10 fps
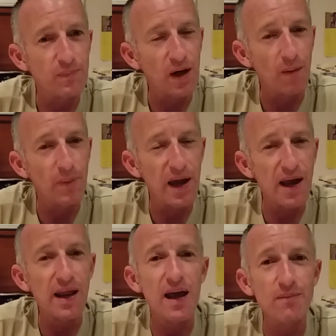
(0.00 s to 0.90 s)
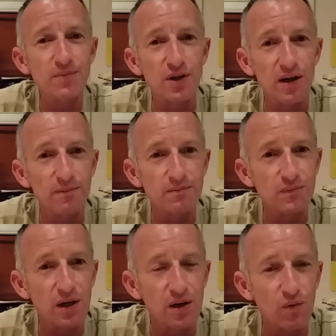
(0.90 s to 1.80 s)
a Pan Am type
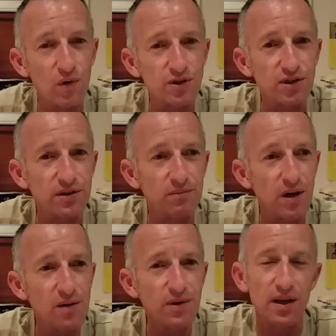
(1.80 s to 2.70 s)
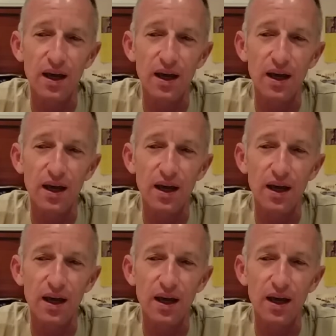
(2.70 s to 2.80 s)
watch at the moment,